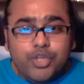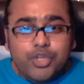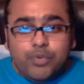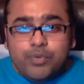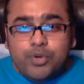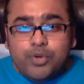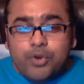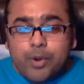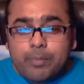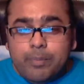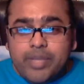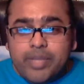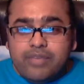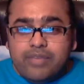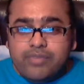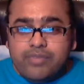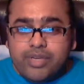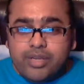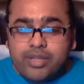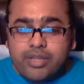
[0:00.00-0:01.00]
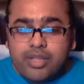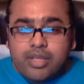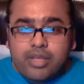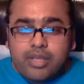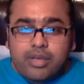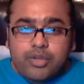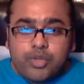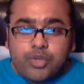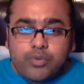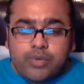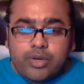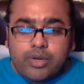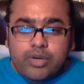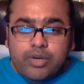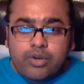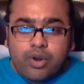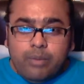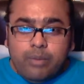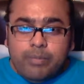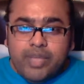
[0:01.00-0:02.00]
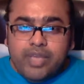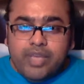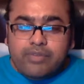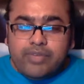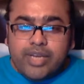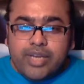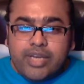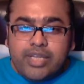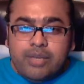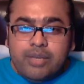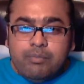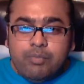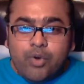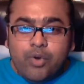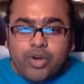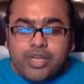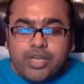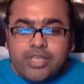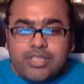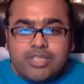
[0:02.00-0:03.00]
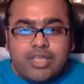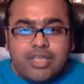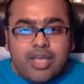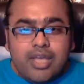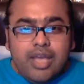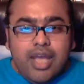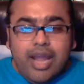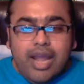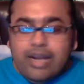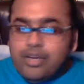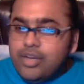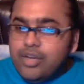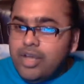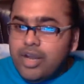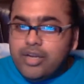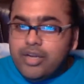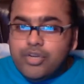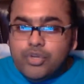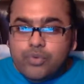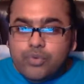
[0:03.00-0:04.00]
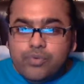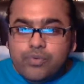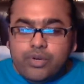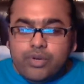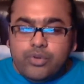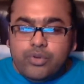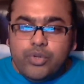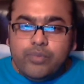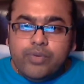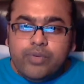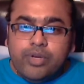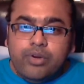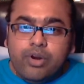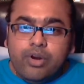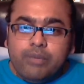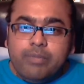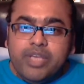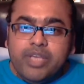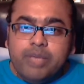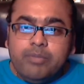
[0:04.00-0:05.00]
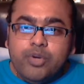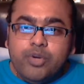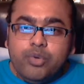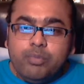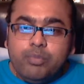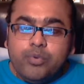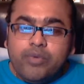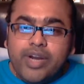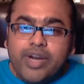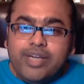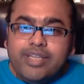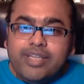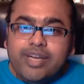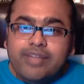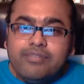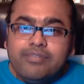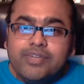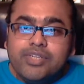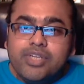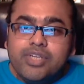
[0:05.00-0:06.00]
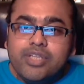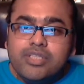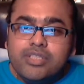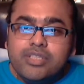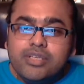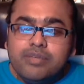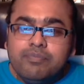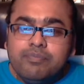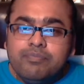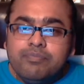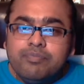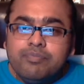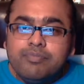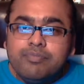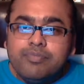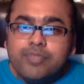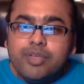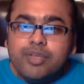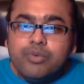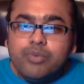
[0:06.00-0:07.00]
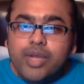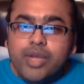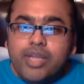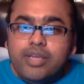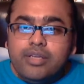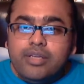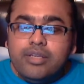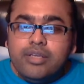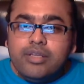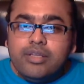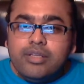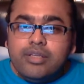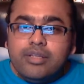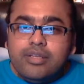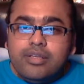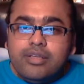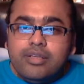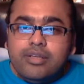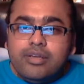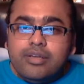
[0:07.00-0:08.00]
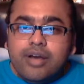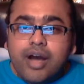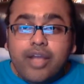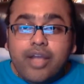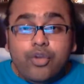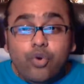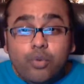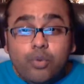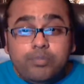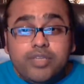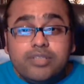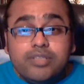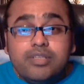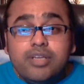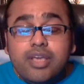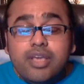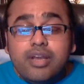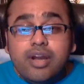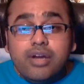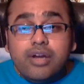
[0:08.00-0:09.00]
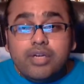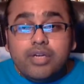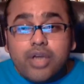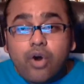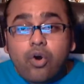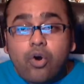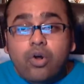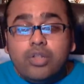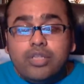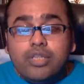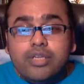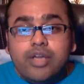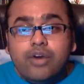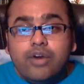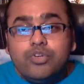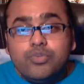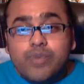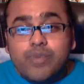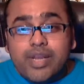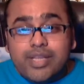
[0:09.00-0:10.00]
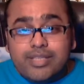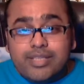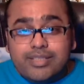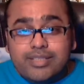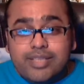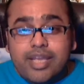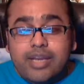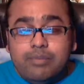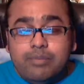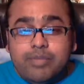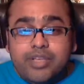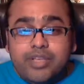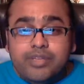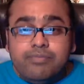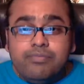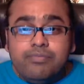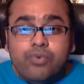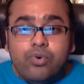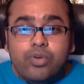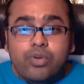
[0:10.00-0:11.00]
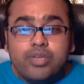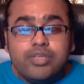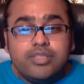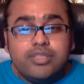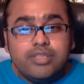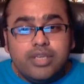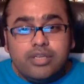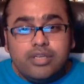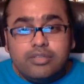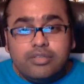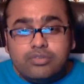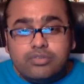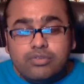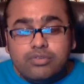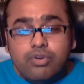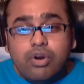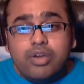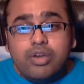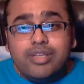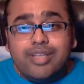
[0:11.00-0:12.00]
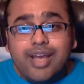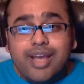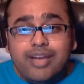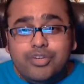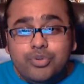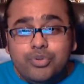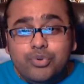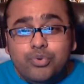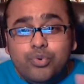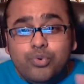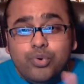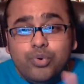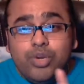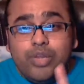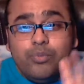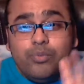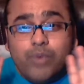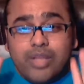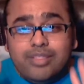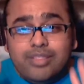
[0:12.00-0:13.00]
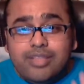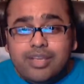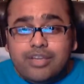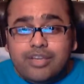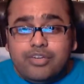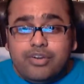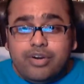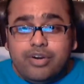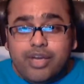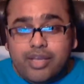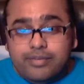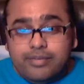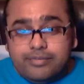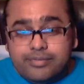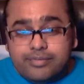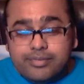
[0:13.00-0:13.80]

You will not be given any importance, and you will not be able to provide that efficiency, right? I hope this clear out all the doubts. When I said be in focus, it is not that you do only one thing in your life.